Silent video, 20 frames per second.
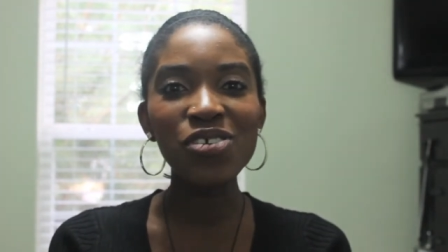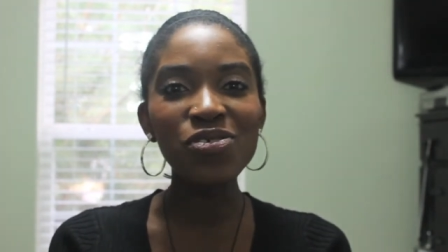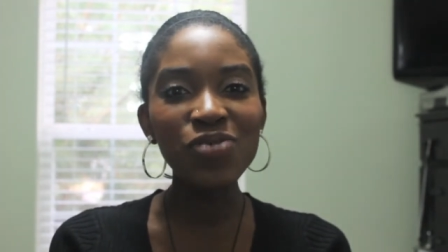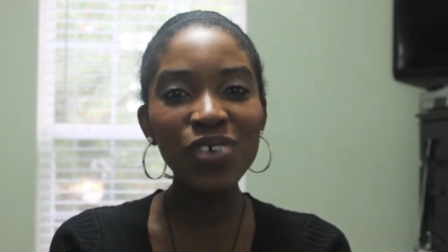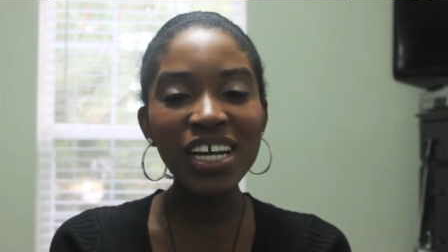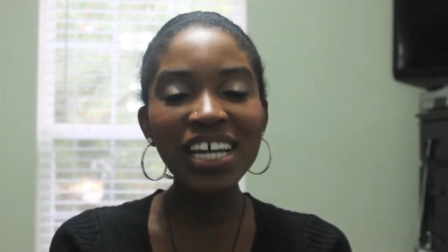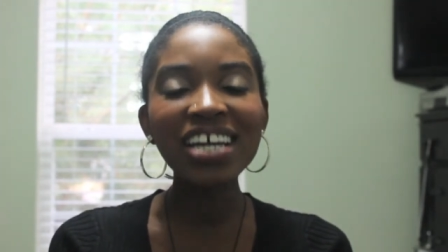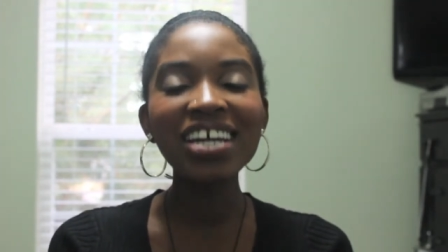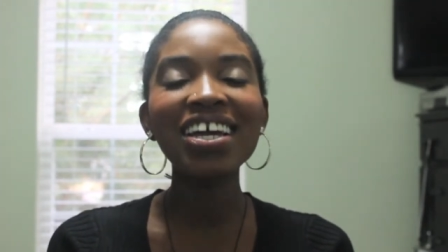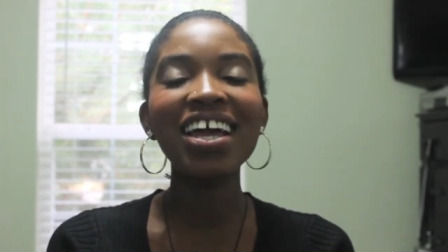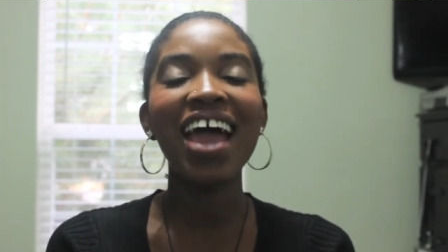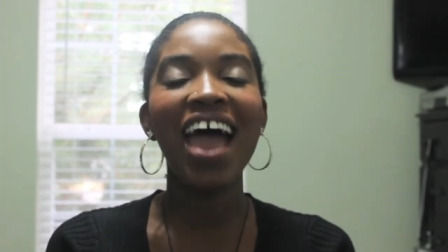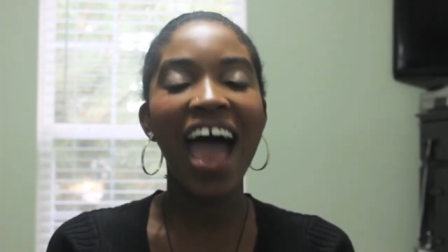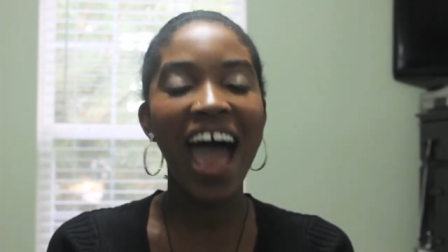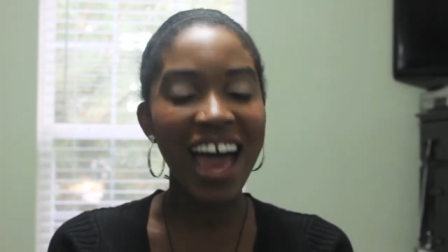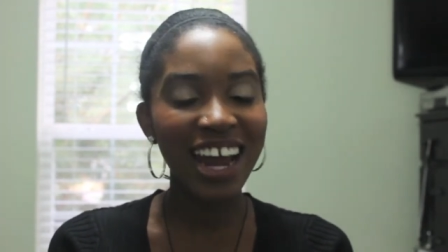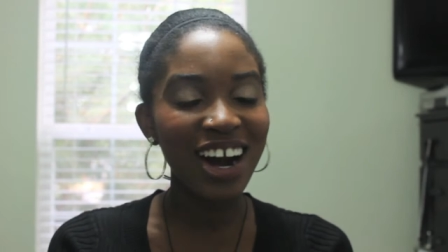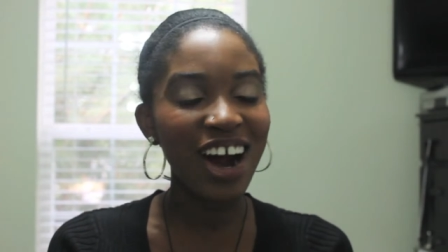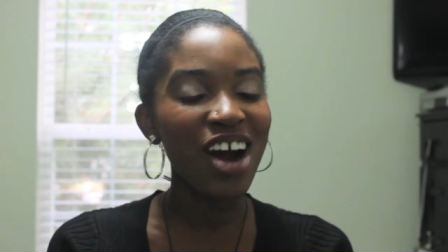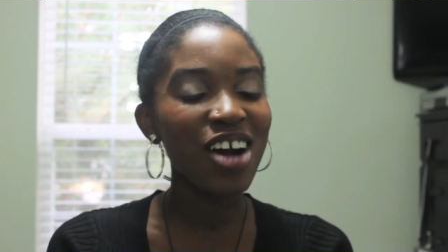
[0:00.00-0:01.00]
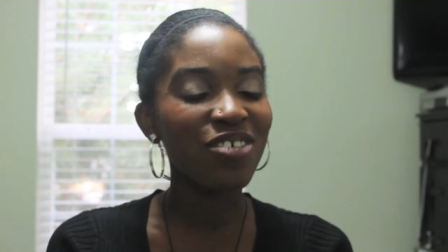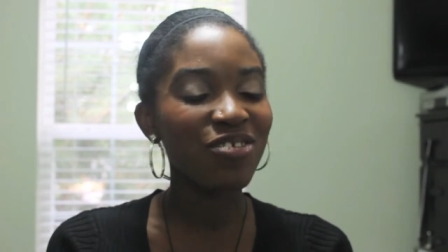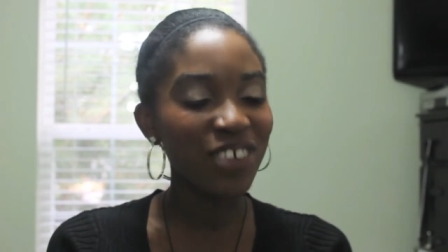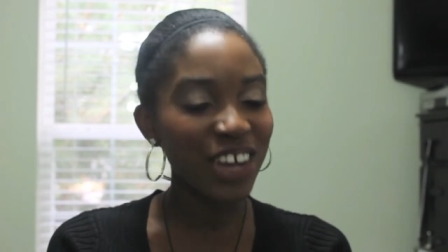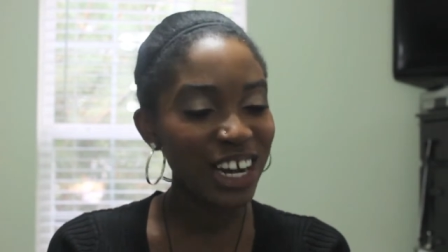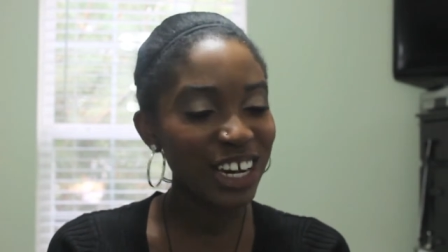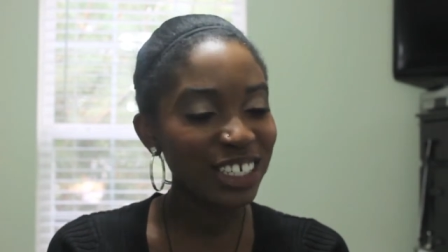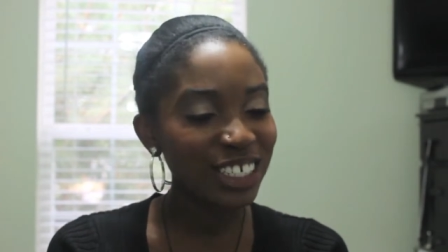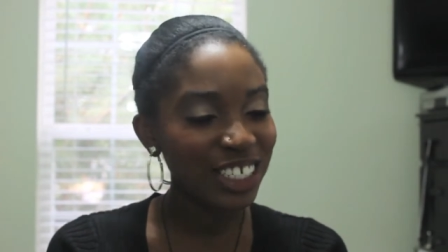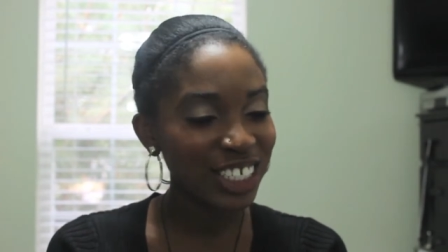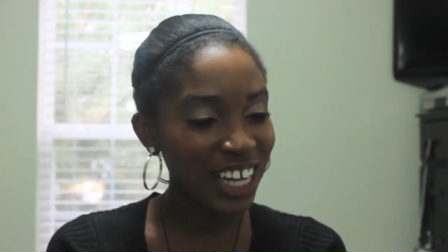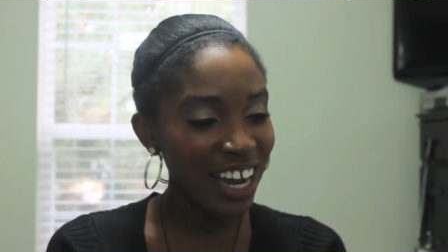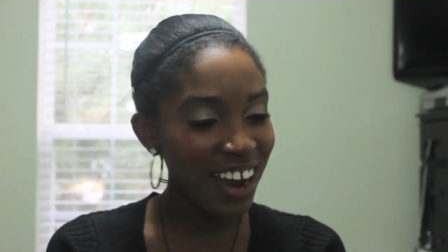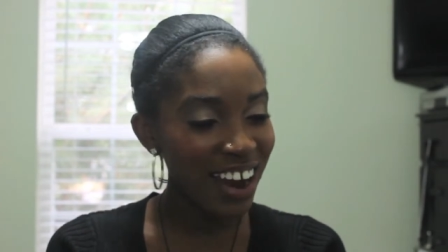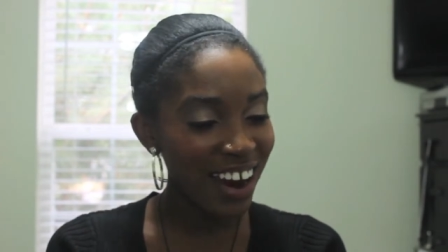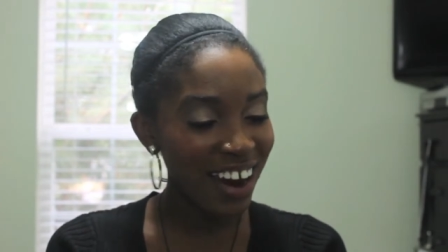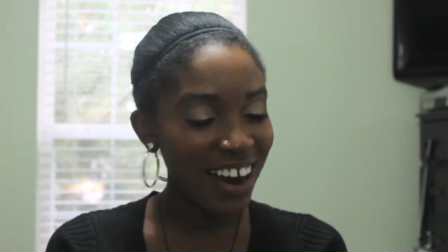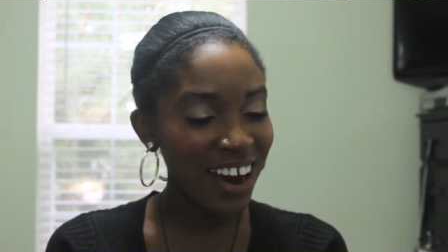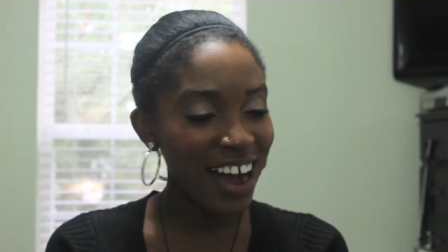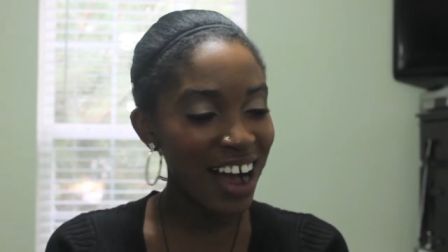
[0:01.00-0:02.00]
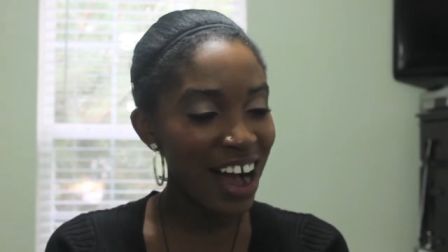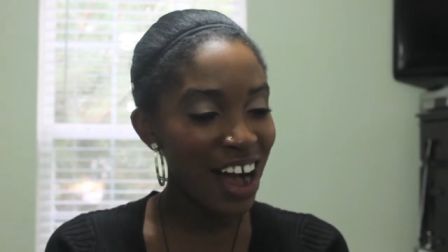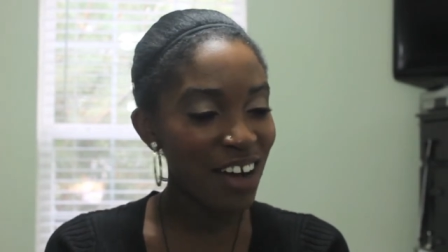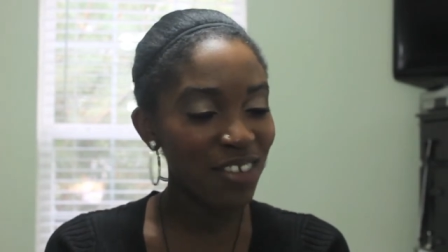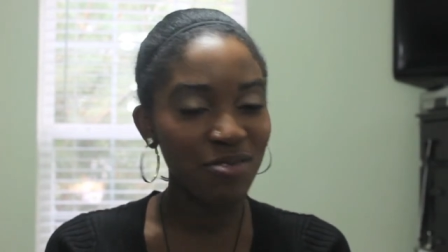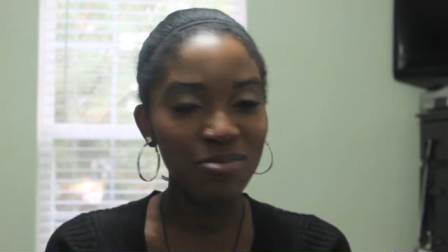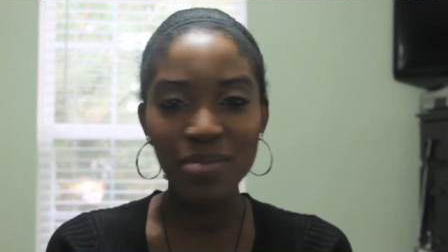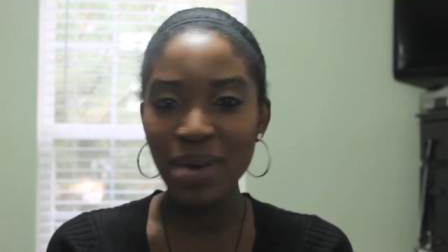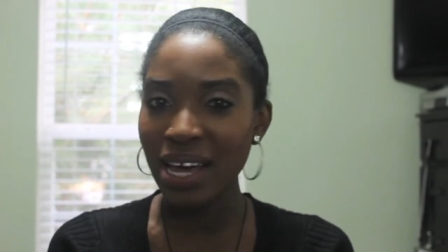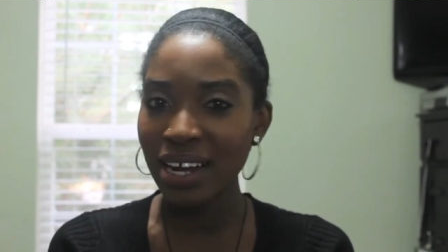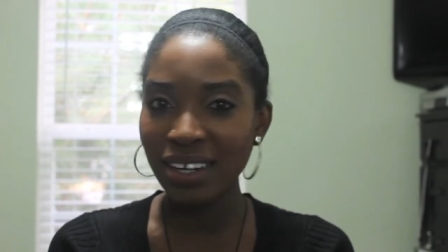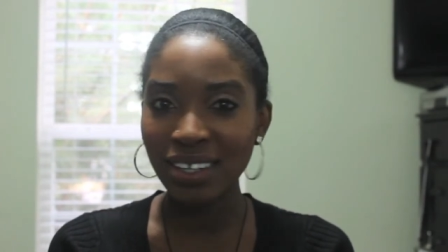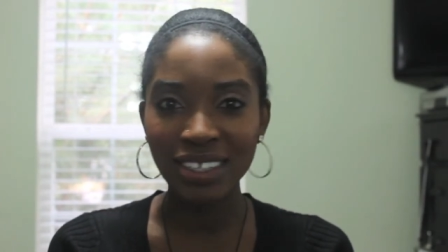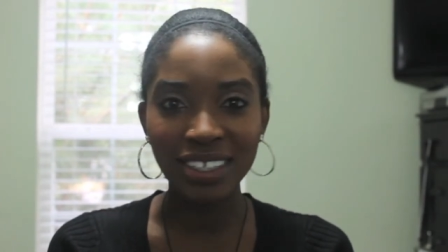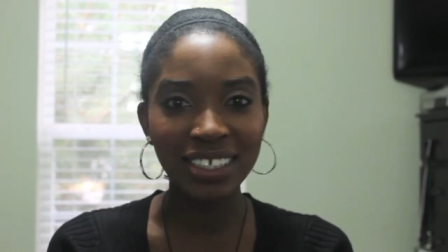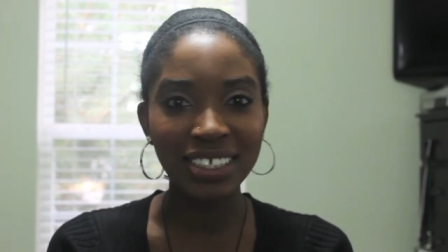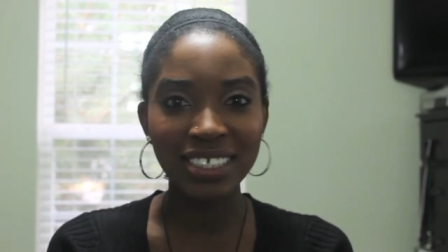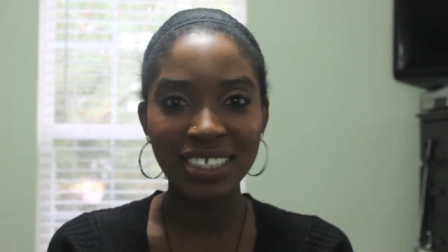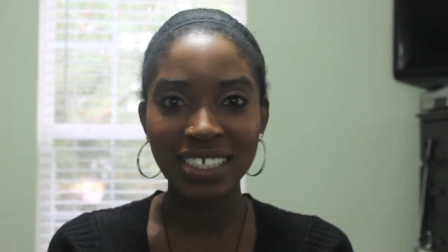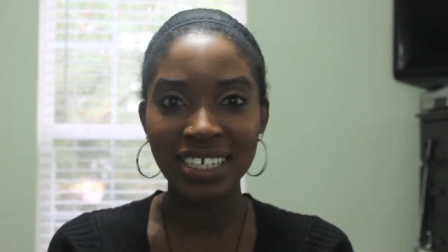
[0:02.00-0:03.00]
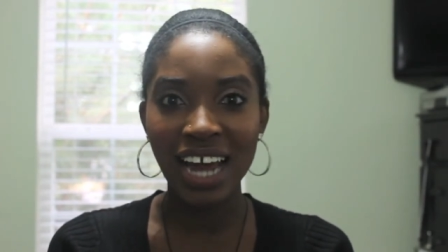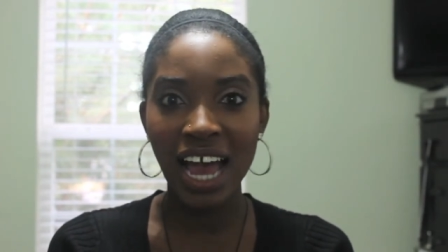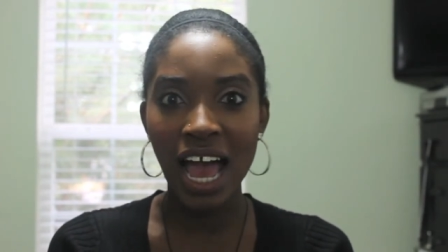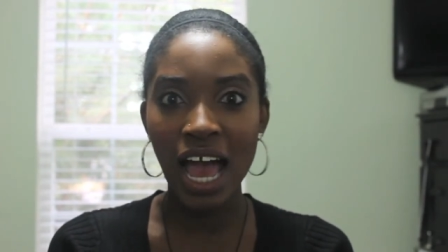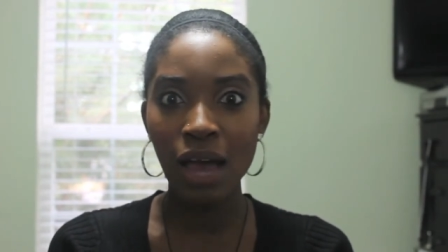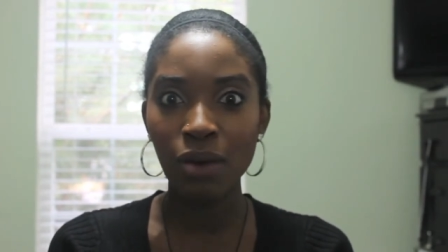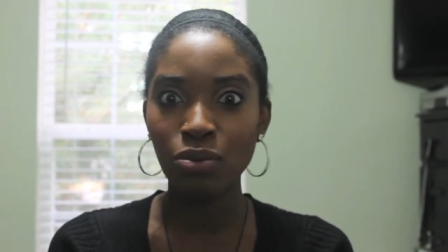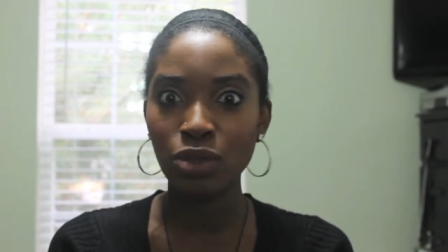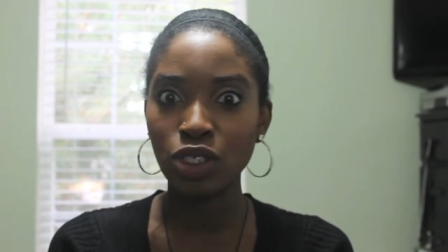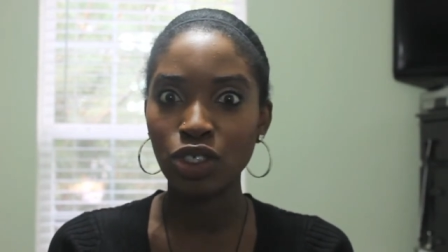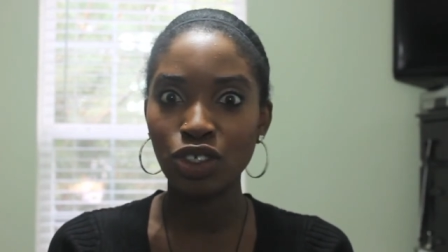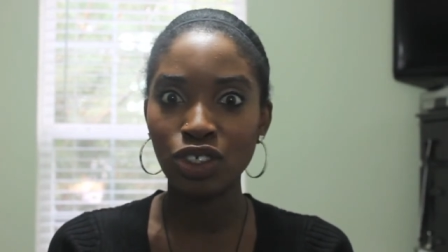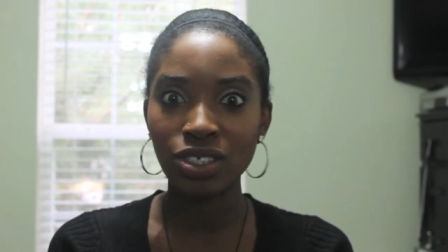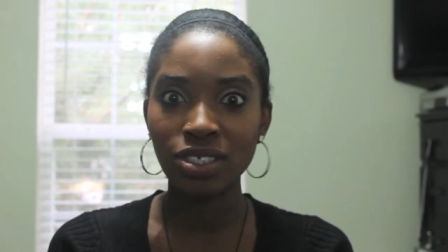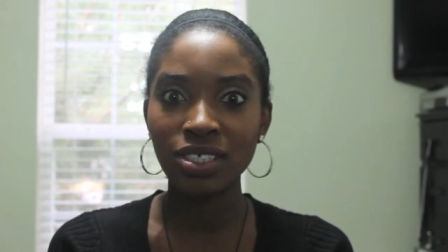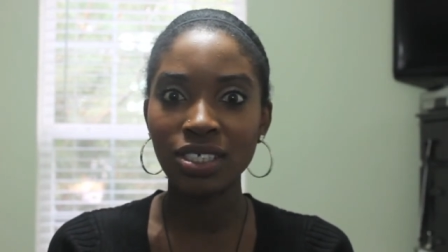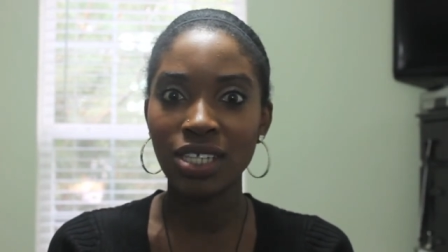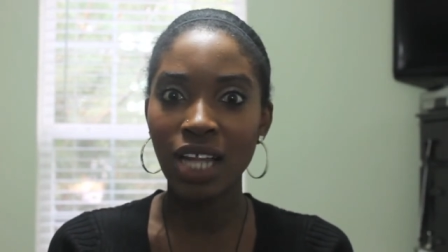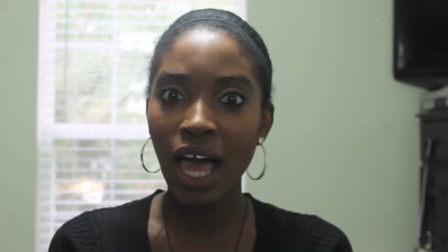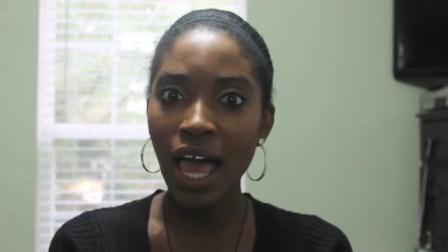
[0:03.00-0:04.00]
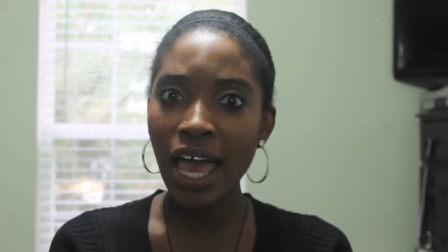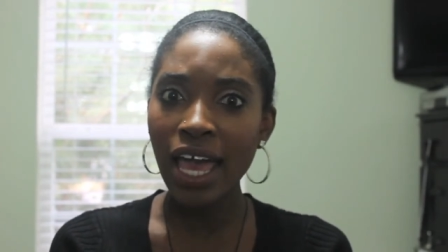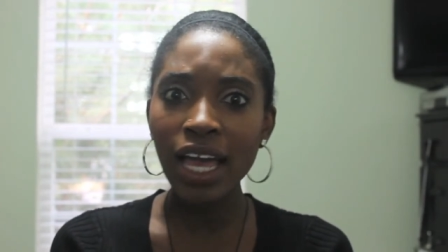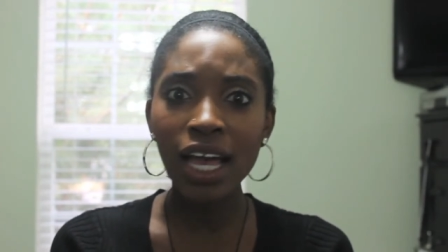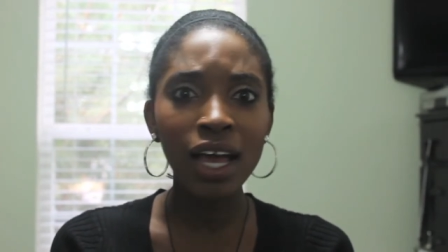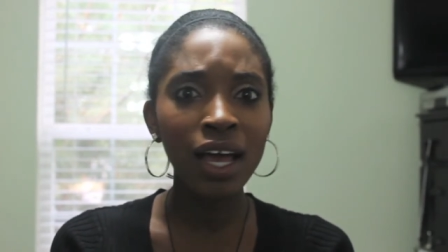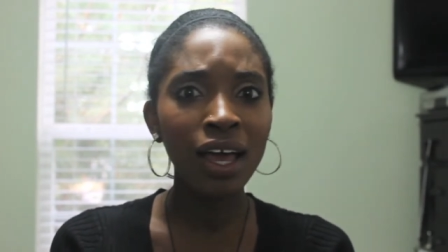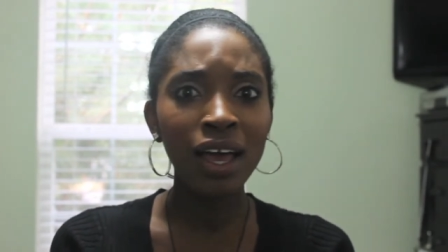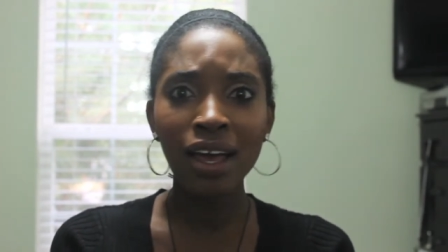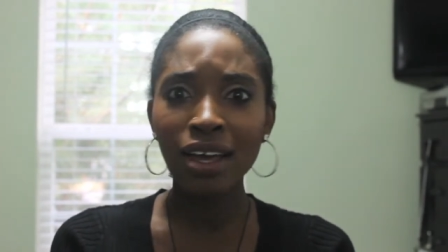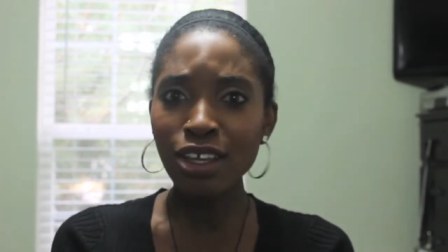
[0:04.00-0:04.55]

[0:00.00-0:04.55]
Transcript: we had our fair share of medals and I was just like